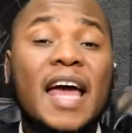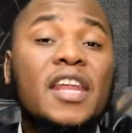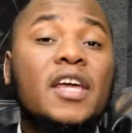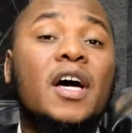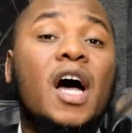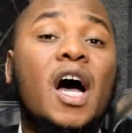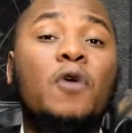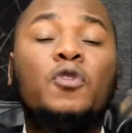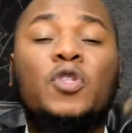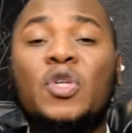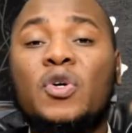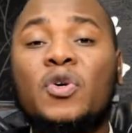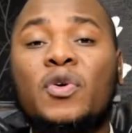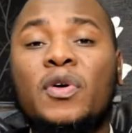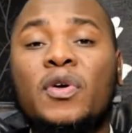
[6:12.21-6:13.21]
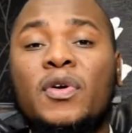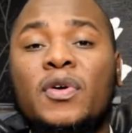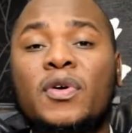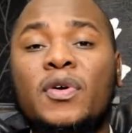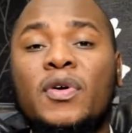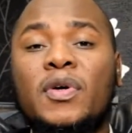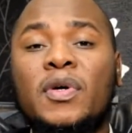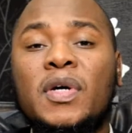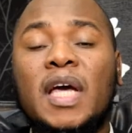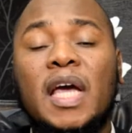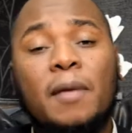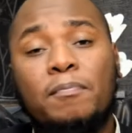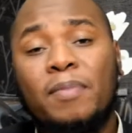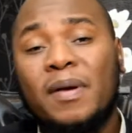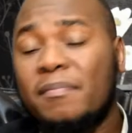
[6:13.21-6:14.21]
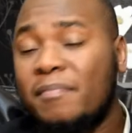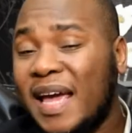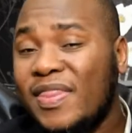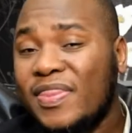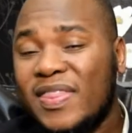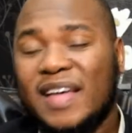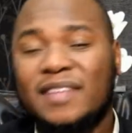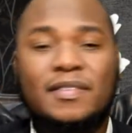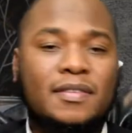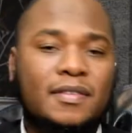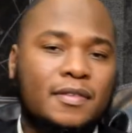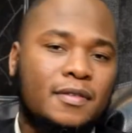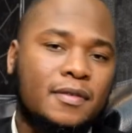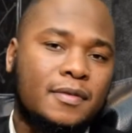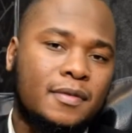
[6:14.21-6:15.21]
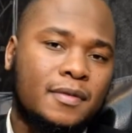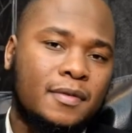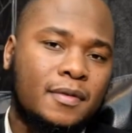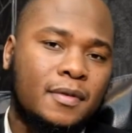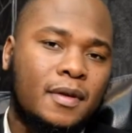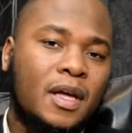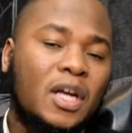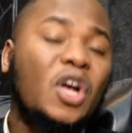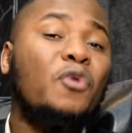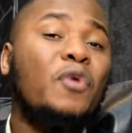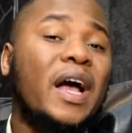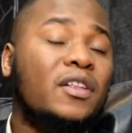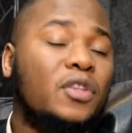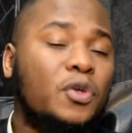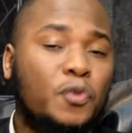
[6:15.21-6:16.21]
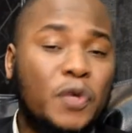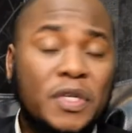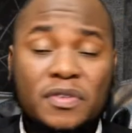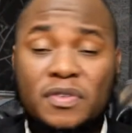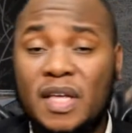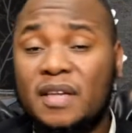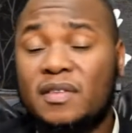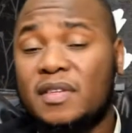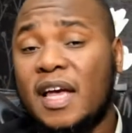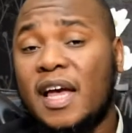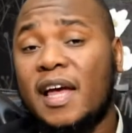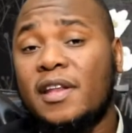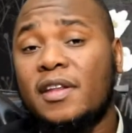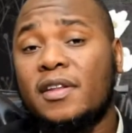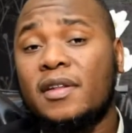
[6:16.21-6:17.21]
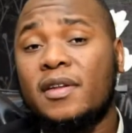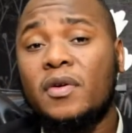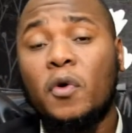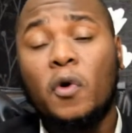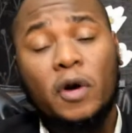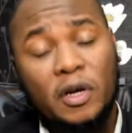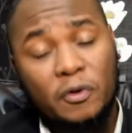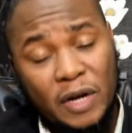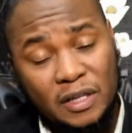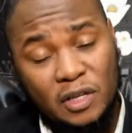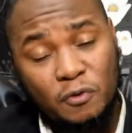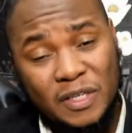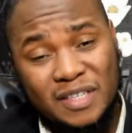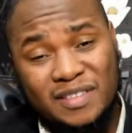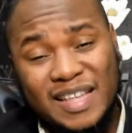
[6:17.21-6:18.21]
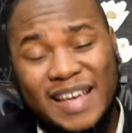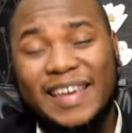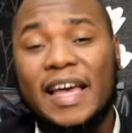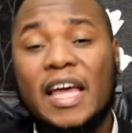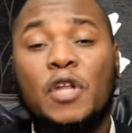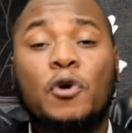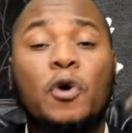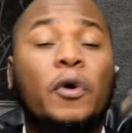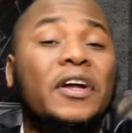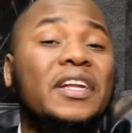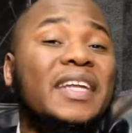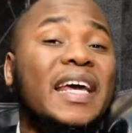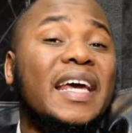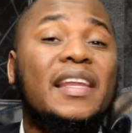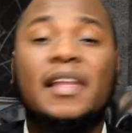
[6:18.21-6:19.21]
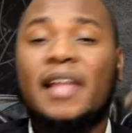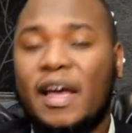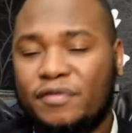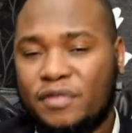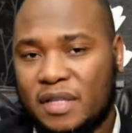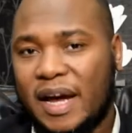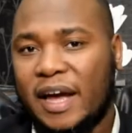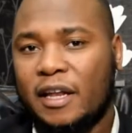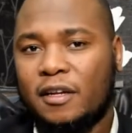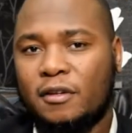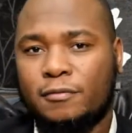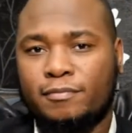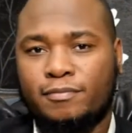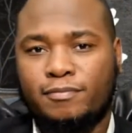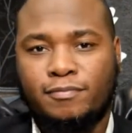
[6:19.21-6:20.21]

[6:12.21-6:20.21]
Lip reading: and how to implement this characteristic in our daily lifestyle.